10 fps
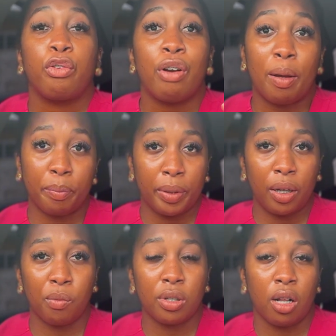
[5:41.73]

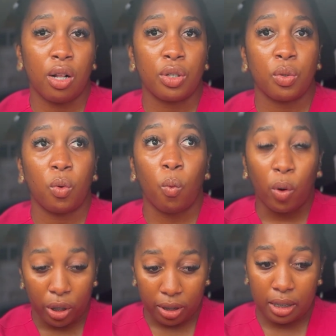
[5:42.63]
cramping was also
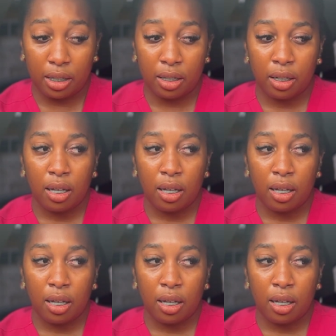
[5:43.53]
worse